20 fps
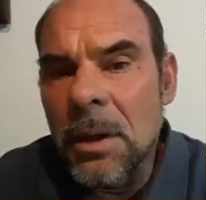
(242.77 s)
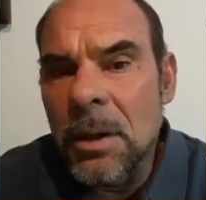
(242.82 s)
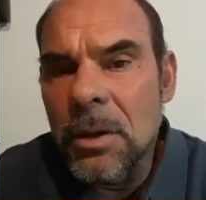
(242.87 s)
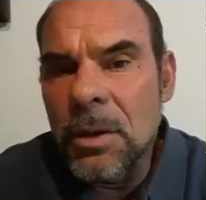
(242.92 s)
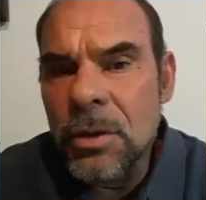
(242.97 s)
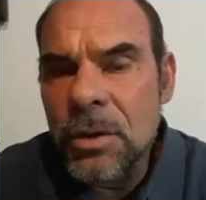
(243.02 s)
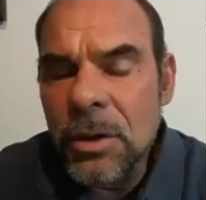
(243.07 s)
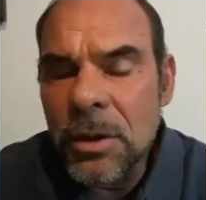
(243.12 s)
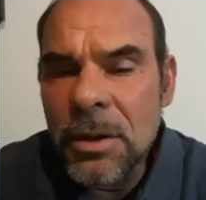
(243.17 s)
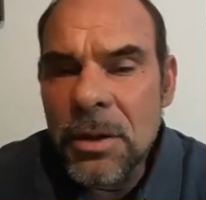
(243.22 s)

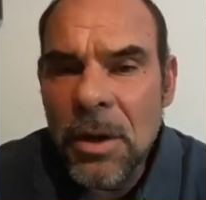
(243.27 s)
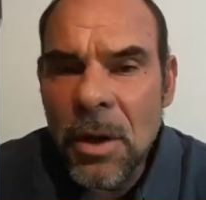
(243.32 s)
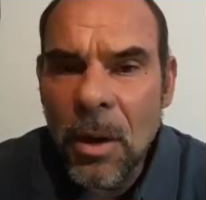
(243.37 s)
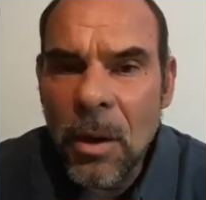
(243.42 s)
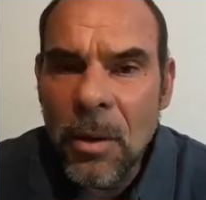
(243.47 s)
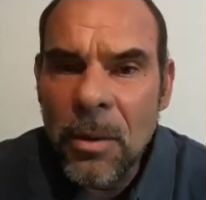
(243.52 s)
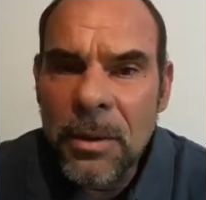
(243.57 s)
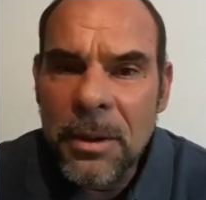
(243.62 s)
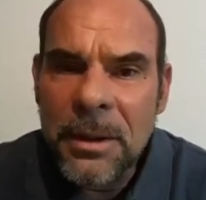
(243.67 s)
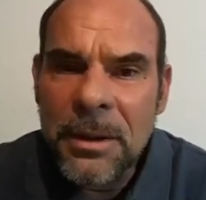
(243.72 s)
You should
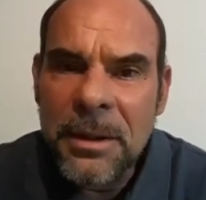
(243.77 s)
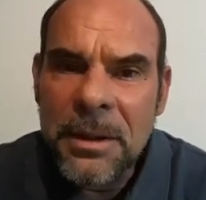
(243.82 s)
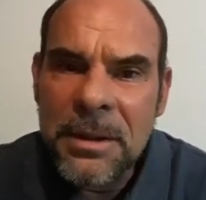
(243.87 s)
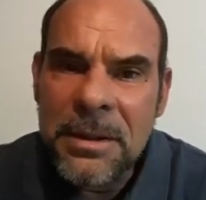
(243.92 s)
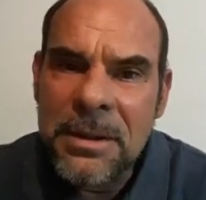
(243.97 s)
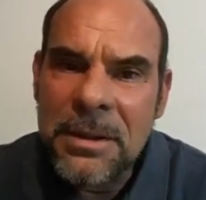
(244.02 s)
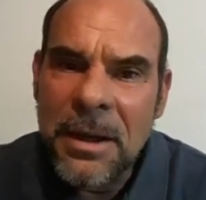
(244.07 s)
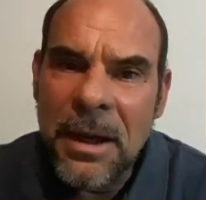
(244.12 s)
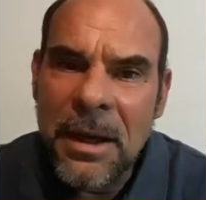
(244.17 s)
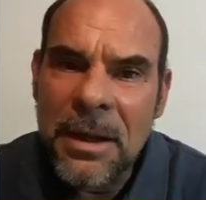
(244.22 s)
know that
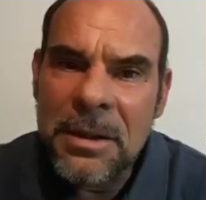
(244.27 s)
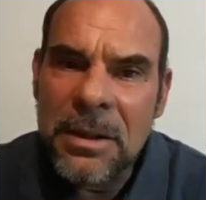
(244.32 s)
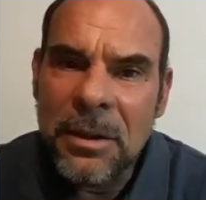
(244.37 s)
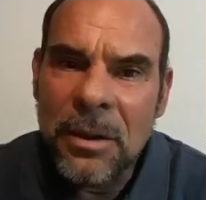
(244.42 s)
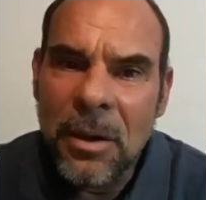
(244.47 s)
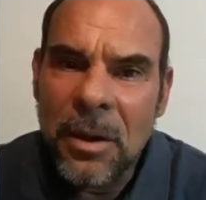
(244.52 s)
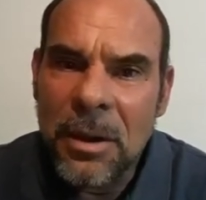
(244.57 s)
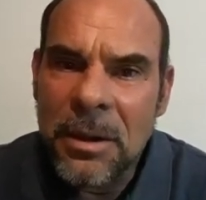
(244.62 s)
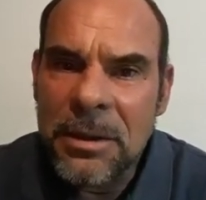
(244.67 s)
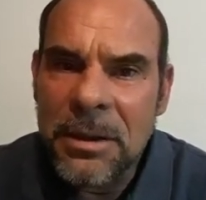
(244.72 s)
this takes a
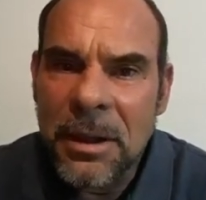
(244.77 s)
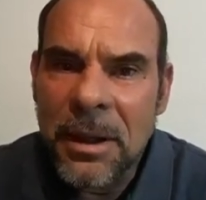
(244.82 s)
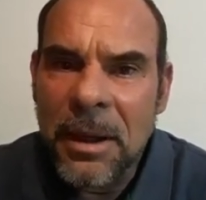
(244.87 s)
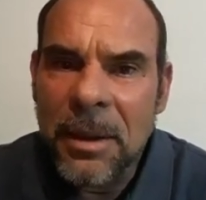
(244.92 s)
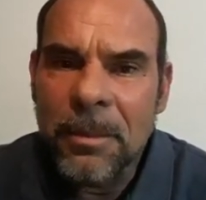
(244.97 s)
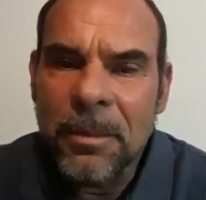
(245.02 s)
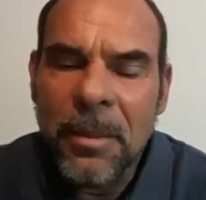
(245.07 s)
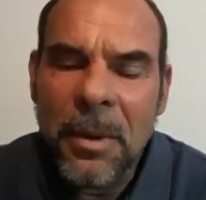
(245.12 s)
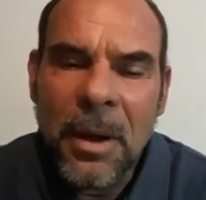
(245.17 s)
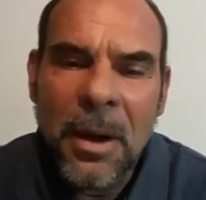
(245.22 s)
long time,
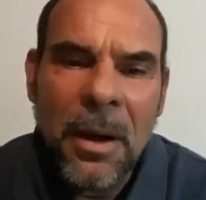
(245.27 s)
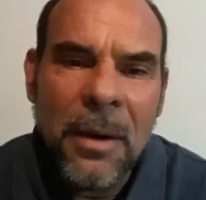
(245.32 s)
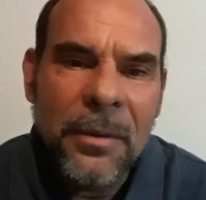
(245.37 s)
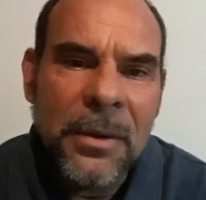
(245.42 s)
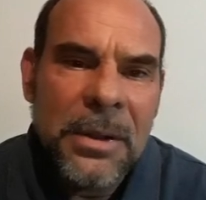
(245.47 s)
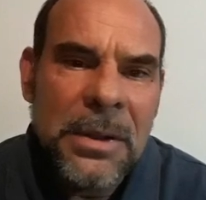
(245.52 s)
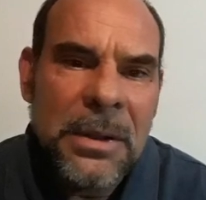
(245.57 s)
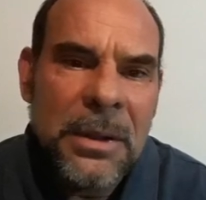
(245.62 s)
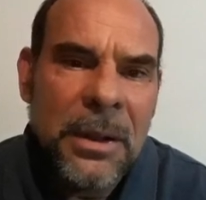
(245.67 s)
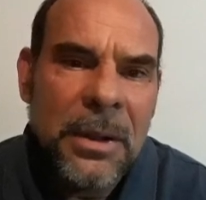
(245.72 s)

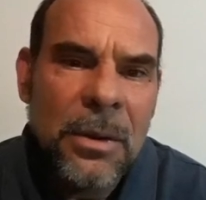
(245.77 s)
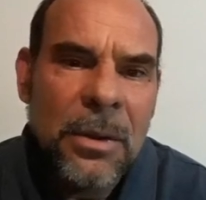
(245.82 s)
obviously.